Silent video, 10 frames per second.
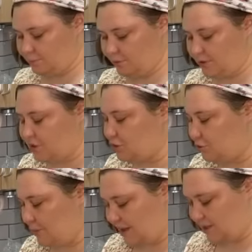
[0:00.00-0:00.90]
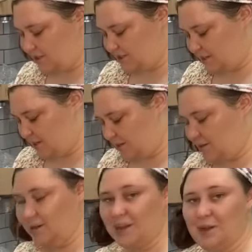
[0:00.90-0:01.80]
put two batches
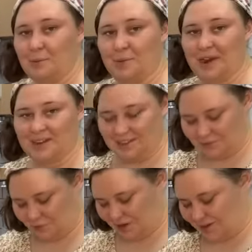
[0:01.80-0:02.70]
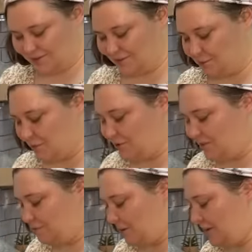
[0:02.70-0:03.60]
in, but I didn't want to use both
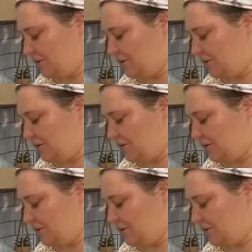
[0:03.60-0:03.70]
of my